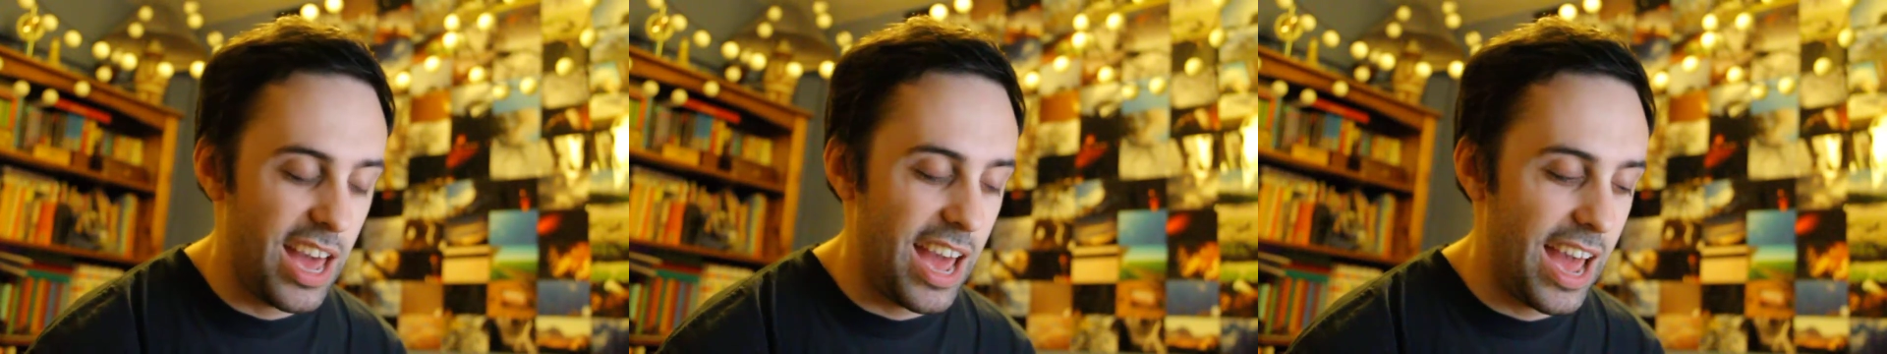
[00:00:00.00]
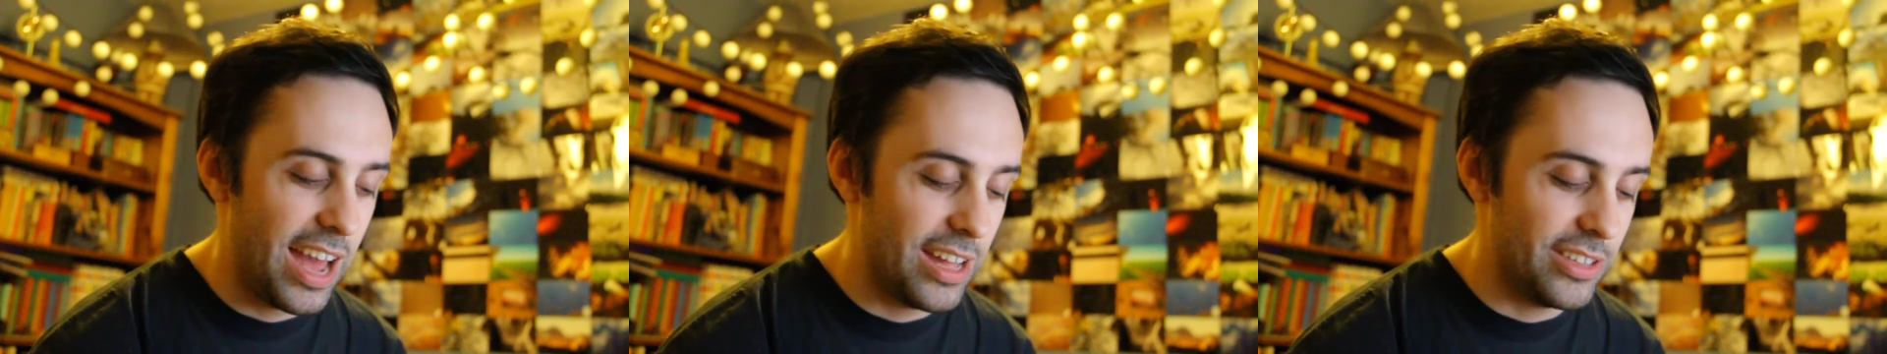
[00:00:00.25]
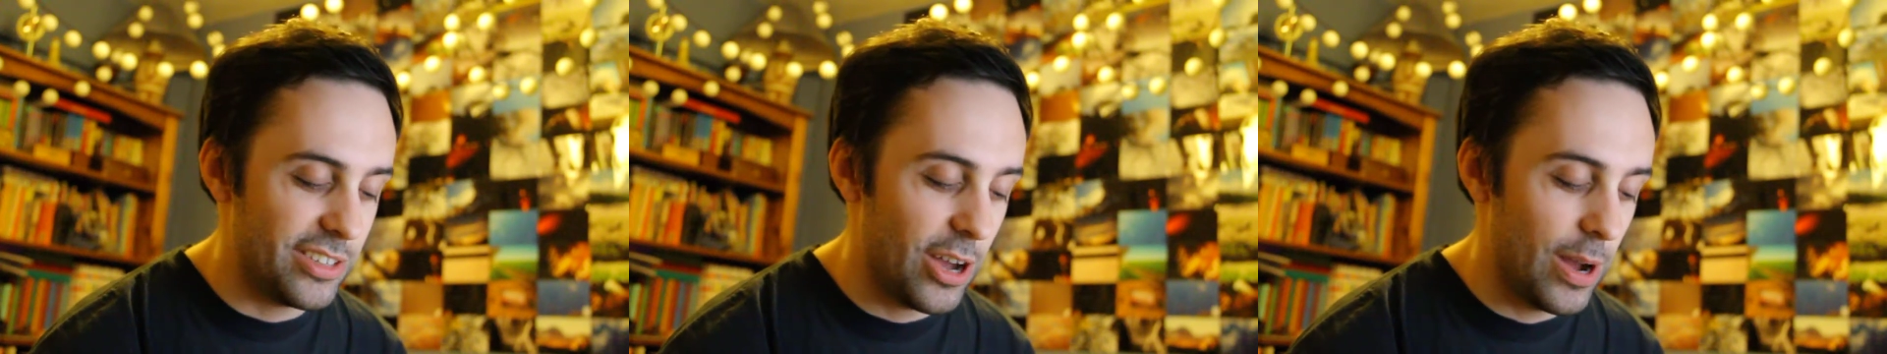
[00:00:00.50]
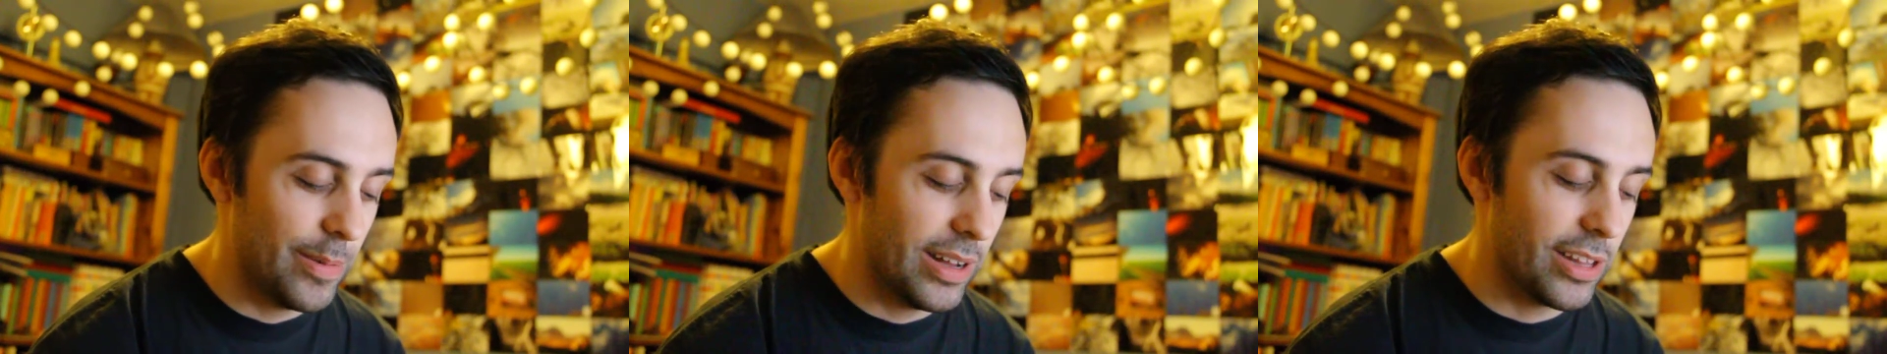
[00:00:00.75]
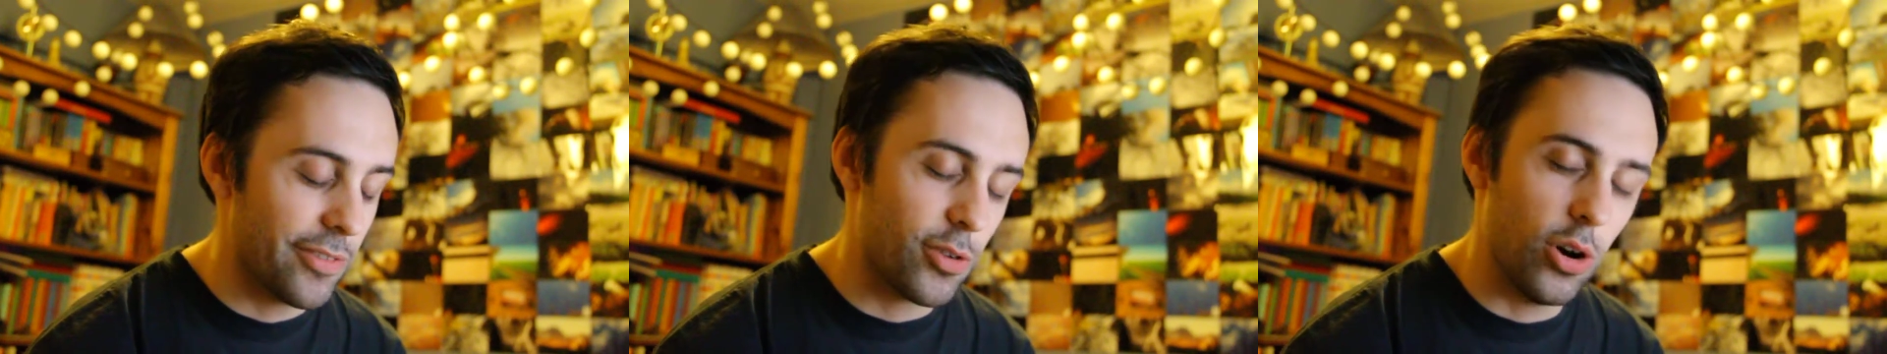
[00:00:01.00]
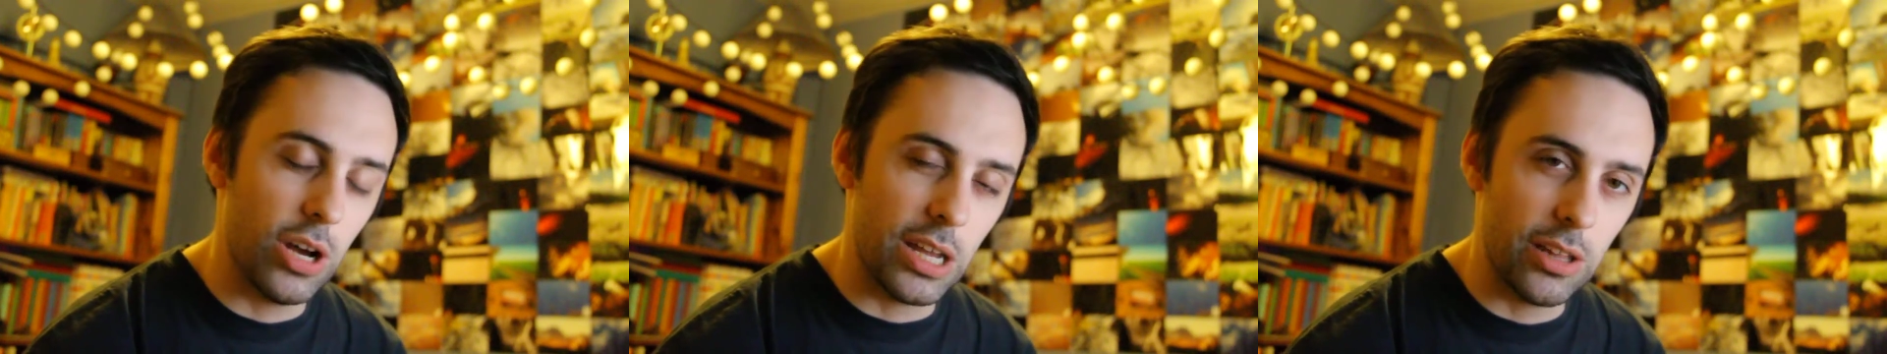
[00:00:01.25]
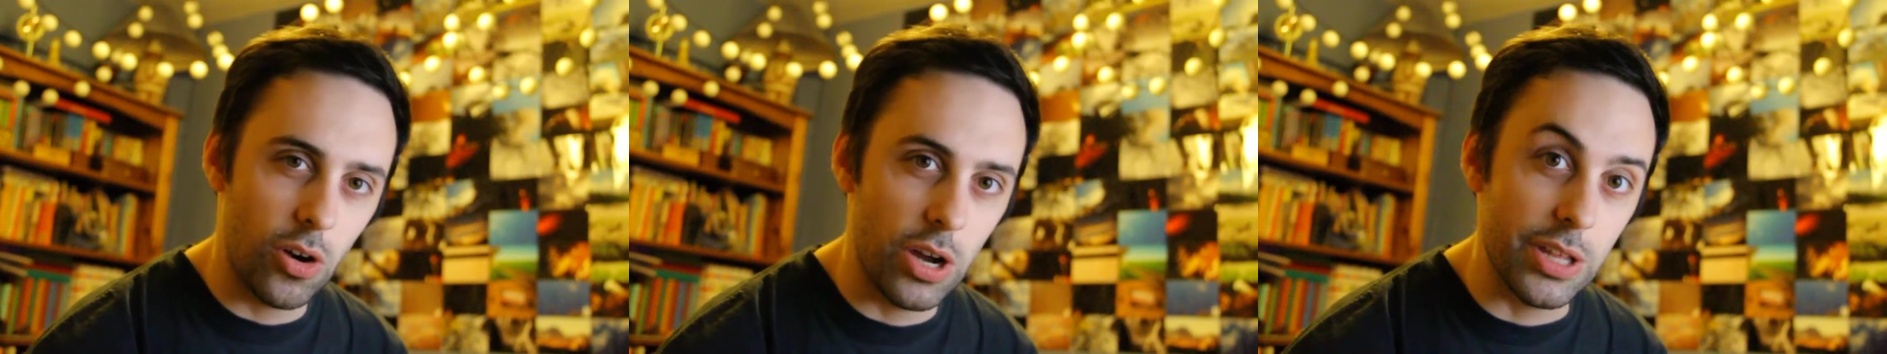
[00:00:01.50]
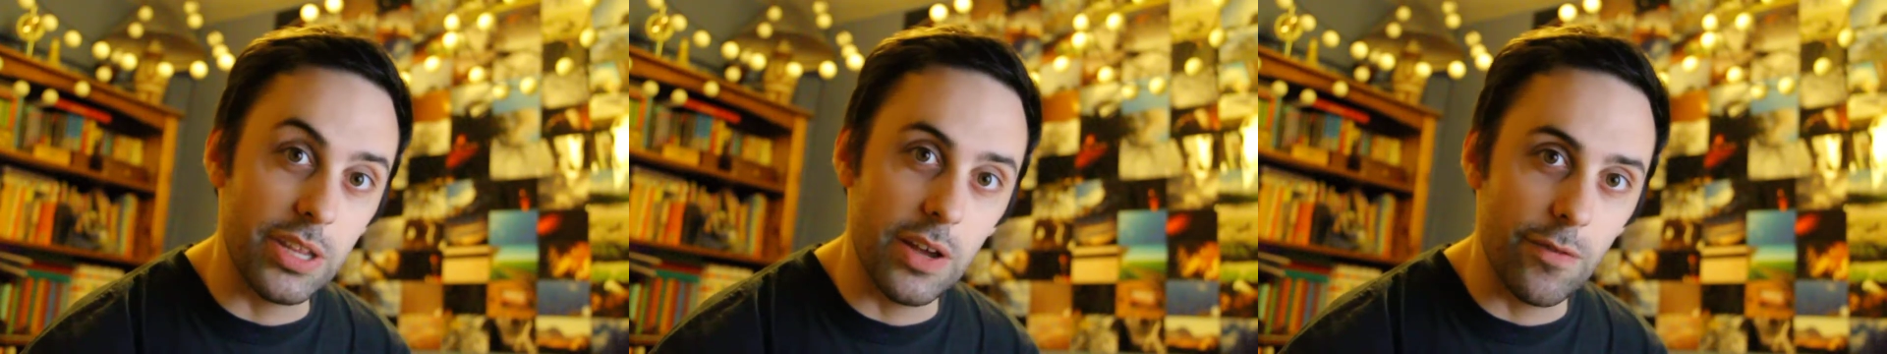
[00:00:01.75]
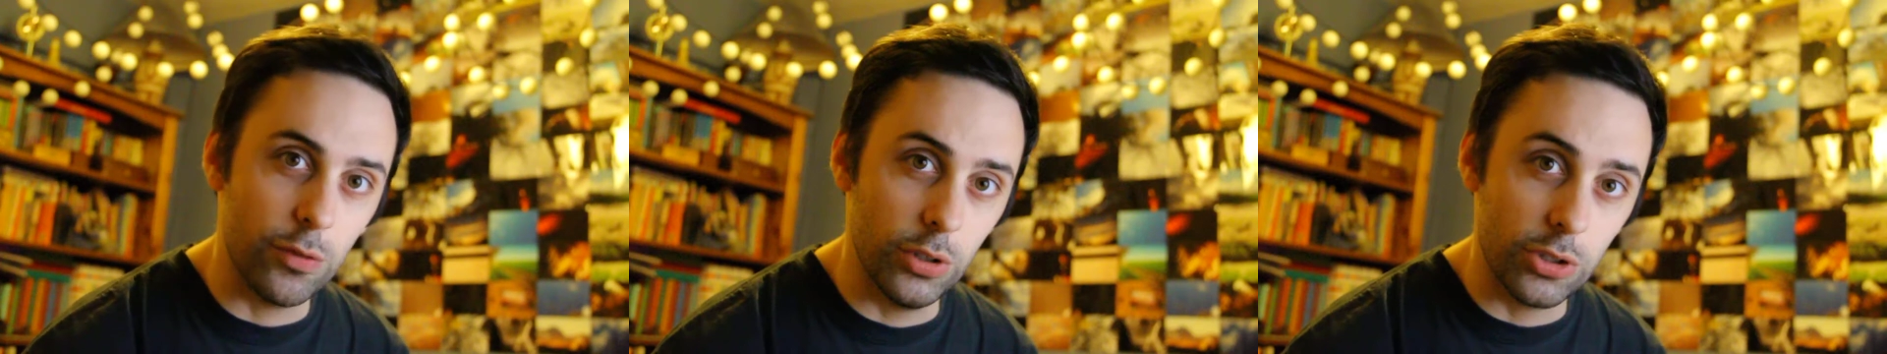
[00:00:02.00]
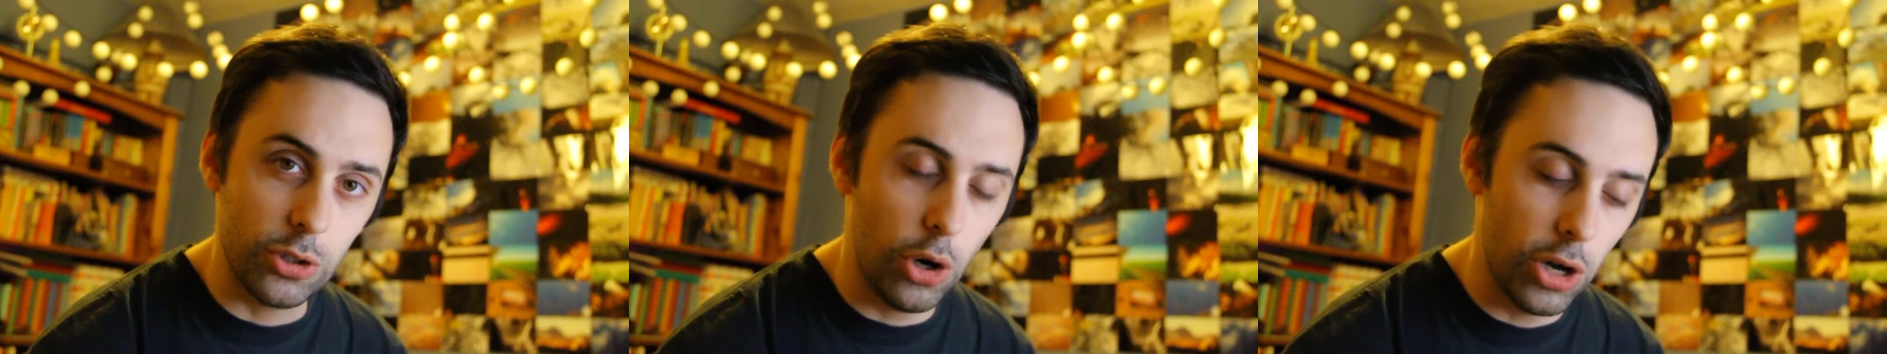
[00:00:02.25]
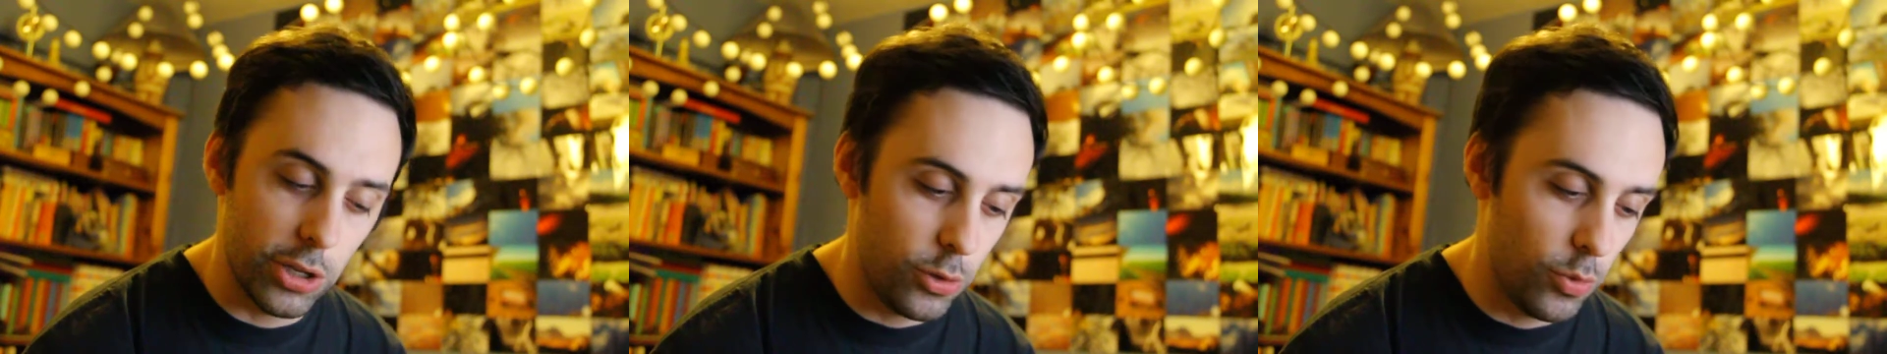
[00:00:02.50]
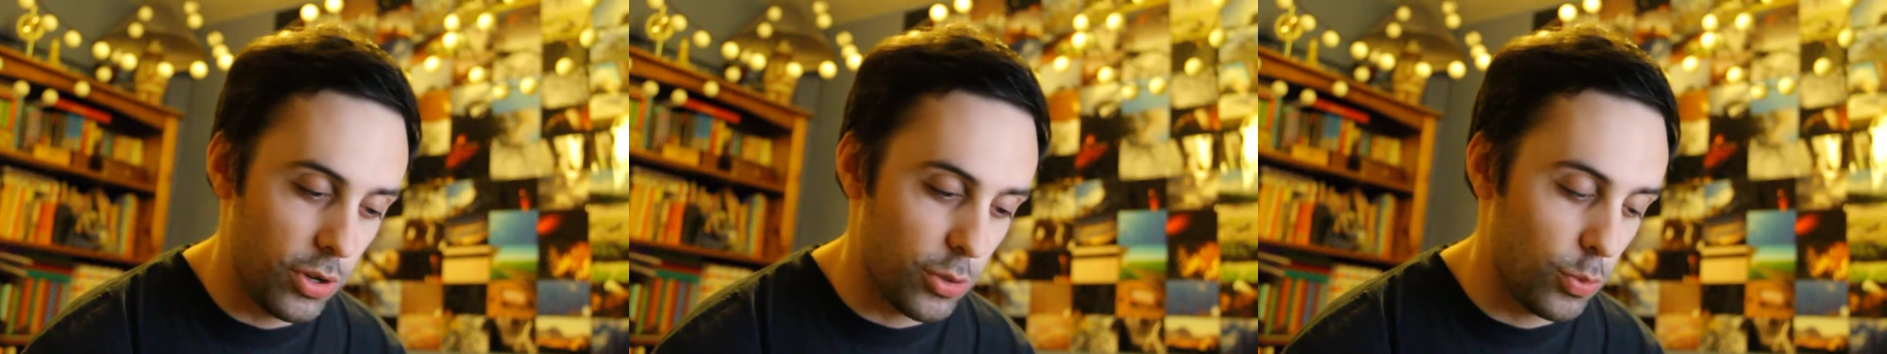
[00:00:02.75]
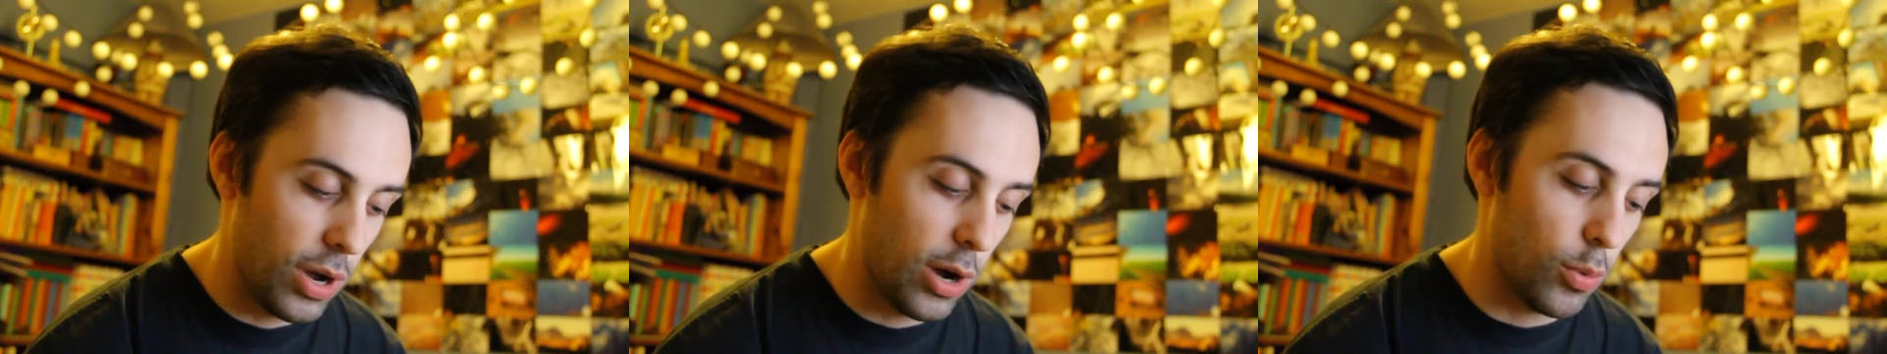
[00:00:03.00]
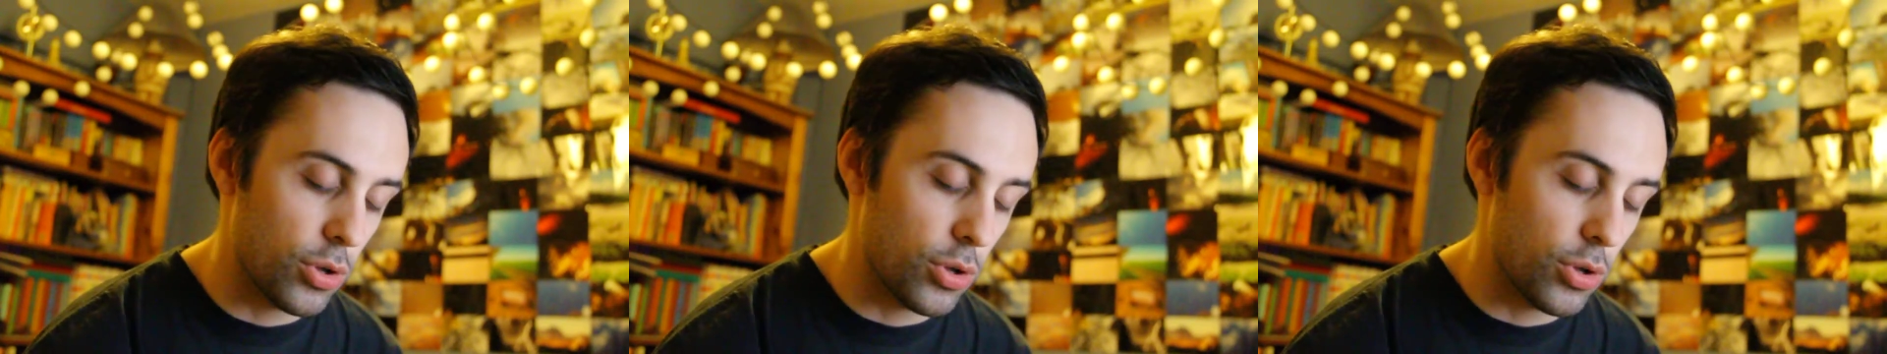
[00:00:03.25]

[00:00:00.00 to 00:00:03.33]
and I've got an idea for the title as well,